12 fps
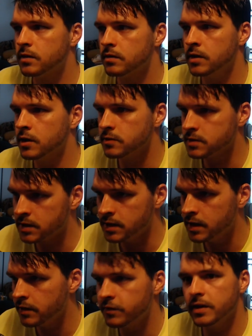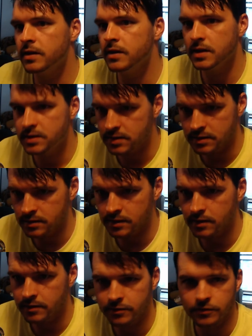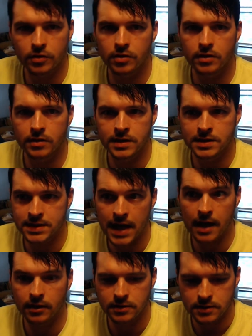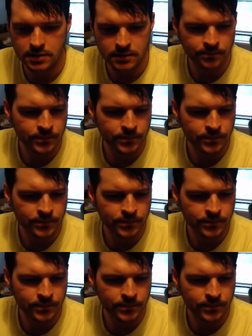his giftedness for his talents.